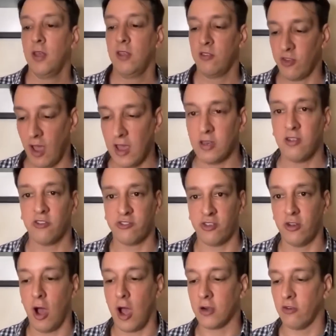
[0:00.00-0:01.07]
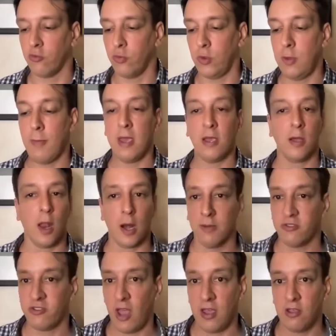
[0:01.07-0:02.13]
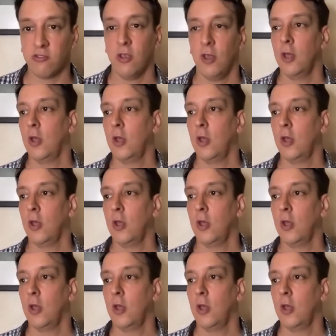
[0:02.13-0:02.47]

Scientists and doctors, we make a lot of mistakes.